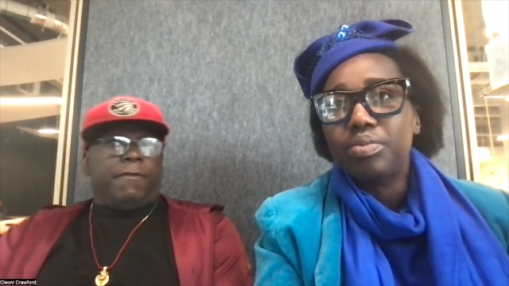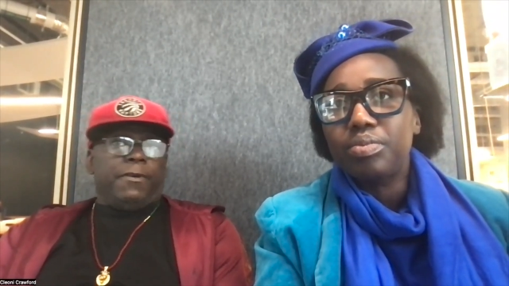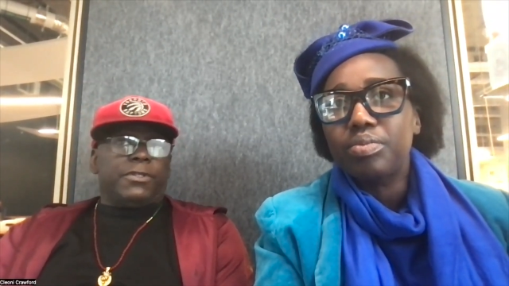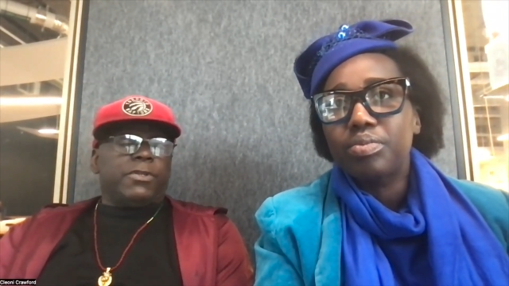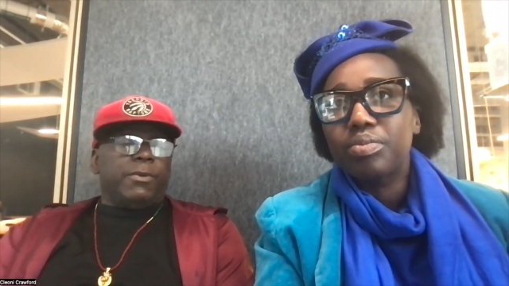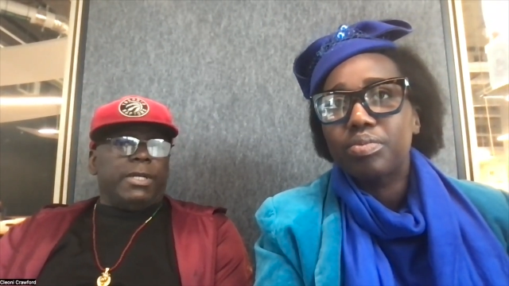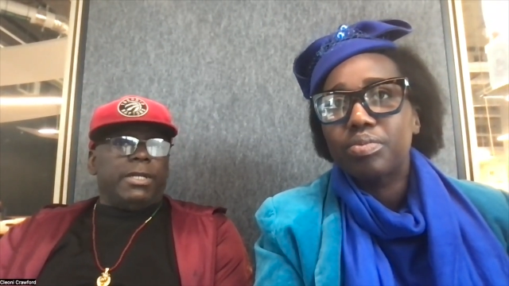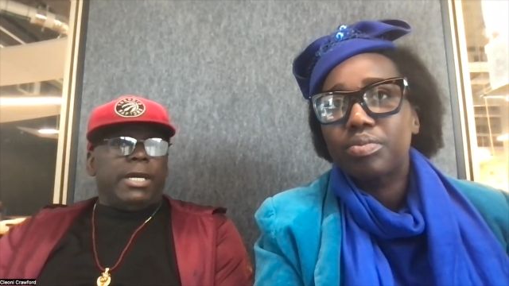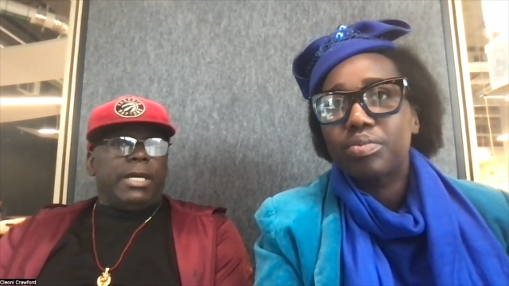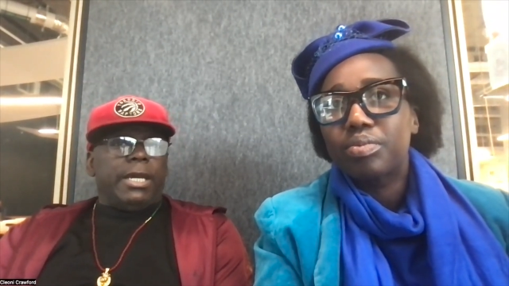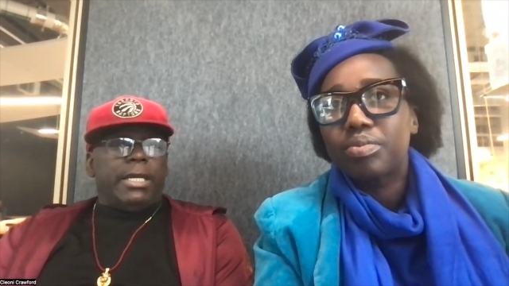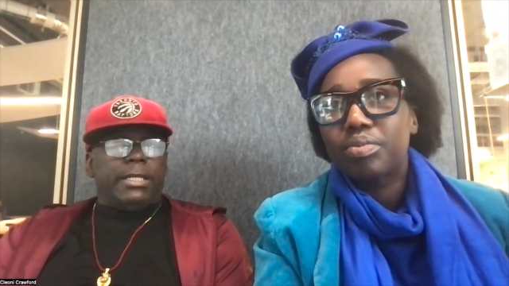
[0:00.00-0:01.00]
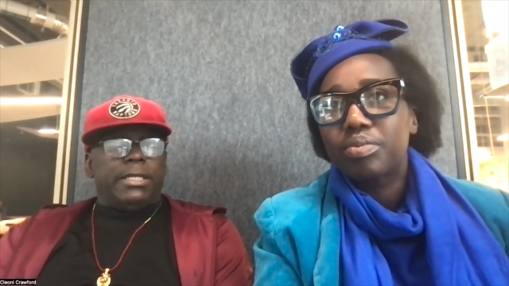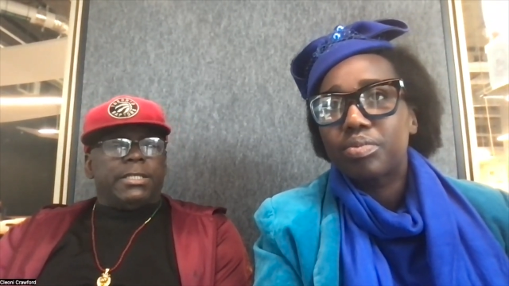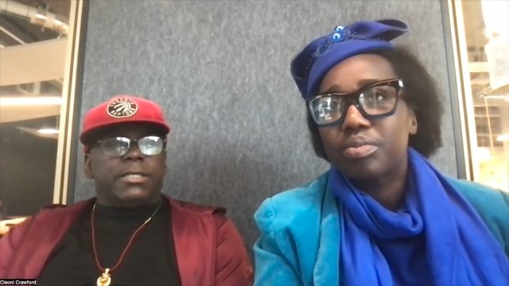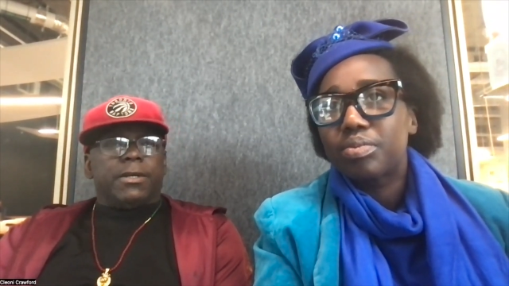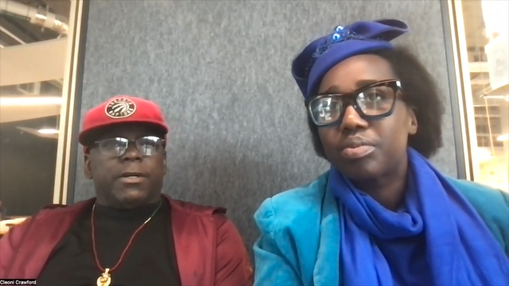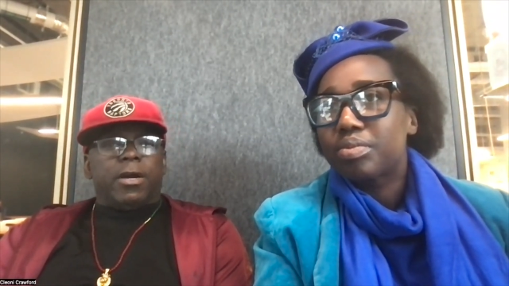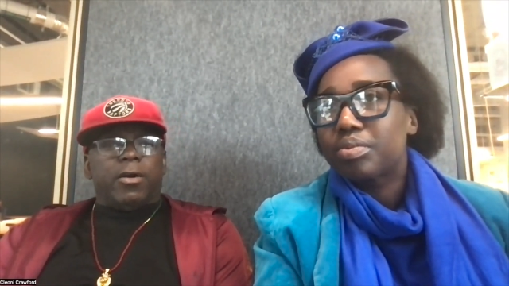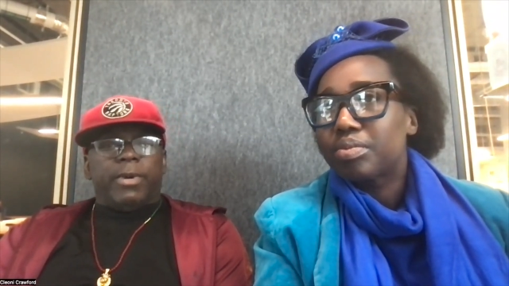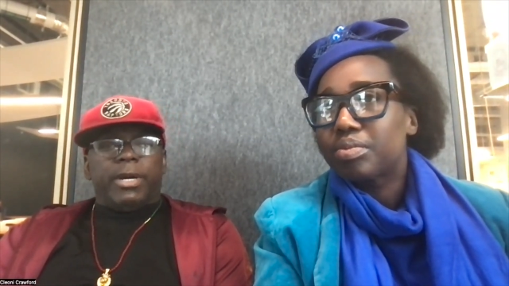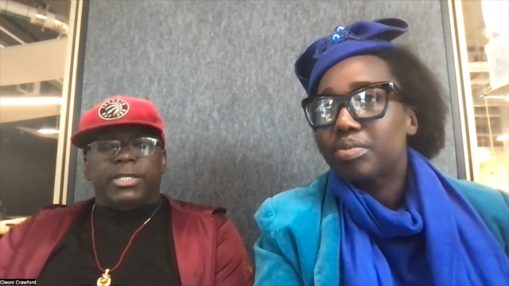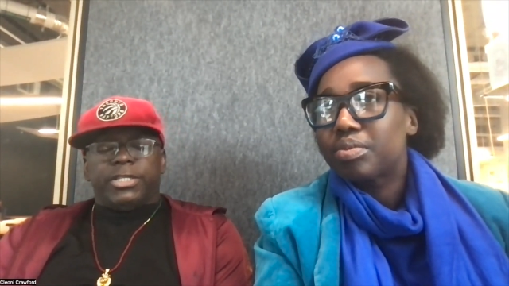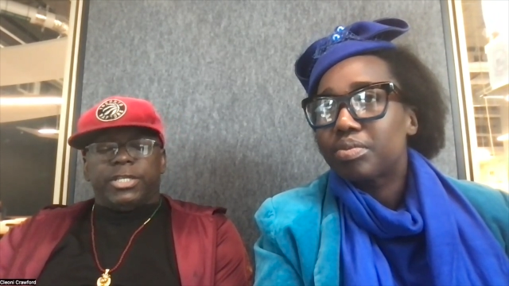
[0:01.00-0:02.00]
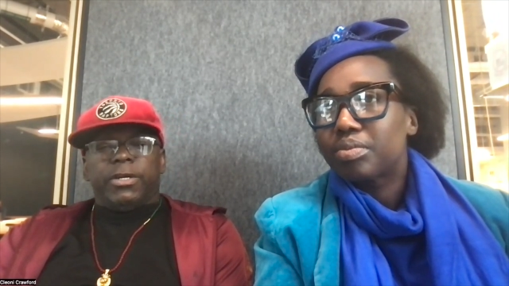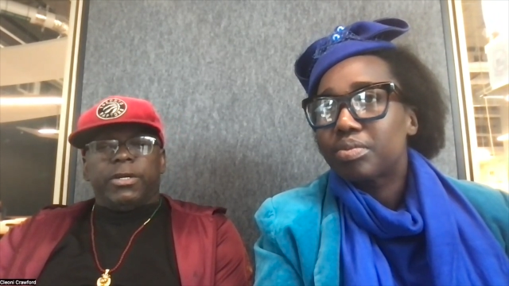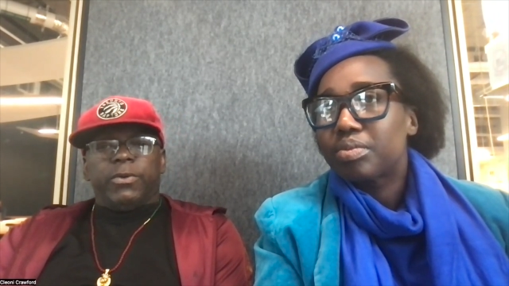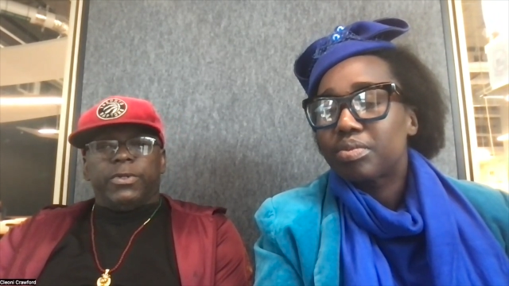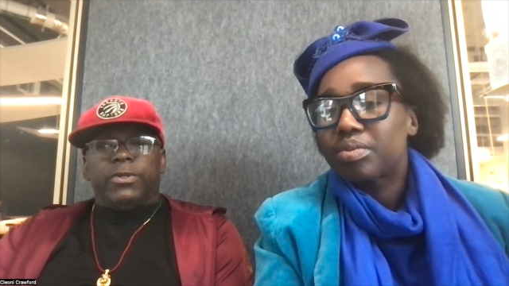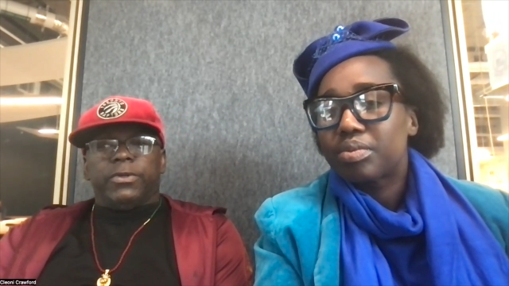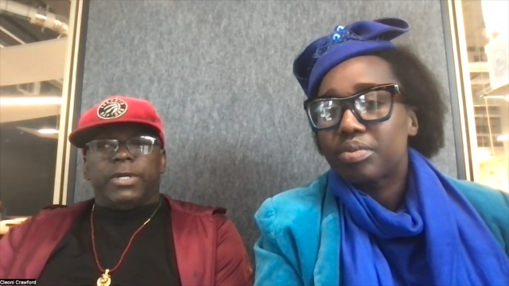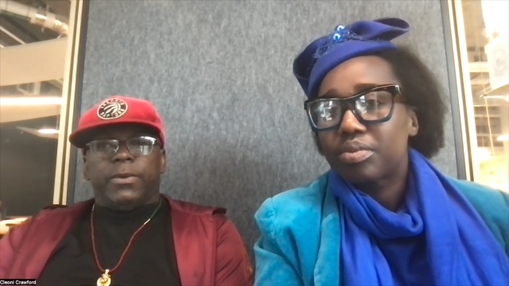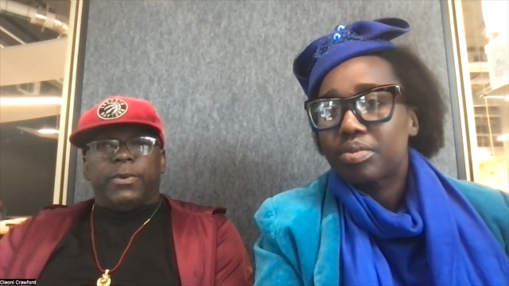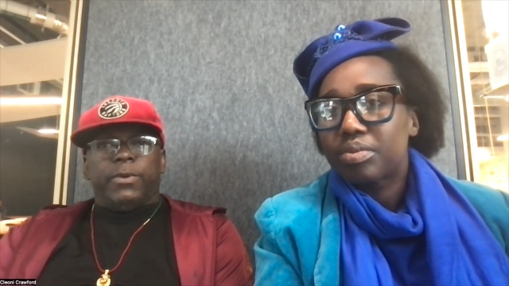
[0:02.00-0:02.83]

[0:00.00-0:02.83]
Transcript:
Speaker 1: first one, I, I did start out by sharing with you that